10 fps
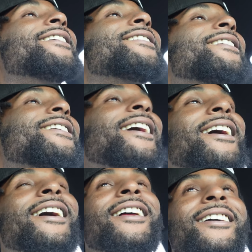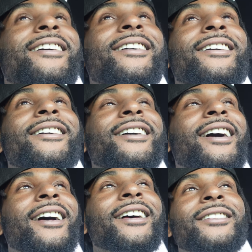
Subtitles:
So yeah, I got